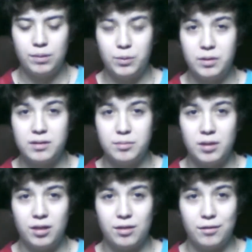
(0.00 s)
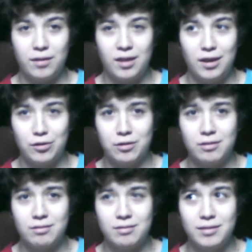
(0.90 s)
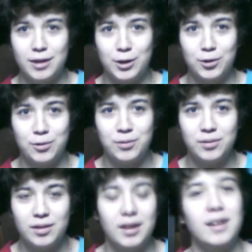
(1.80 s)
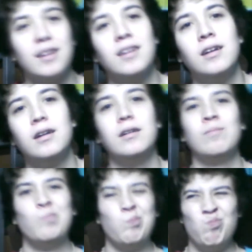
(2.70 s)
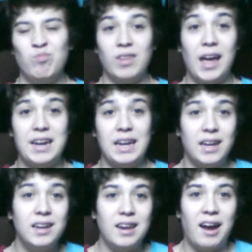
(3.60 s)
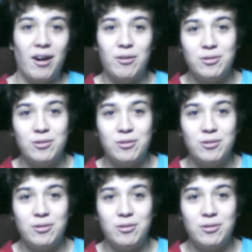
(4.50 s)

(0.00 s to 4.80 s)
my wisdom teeth are healed. I don't know. Like I can eat now.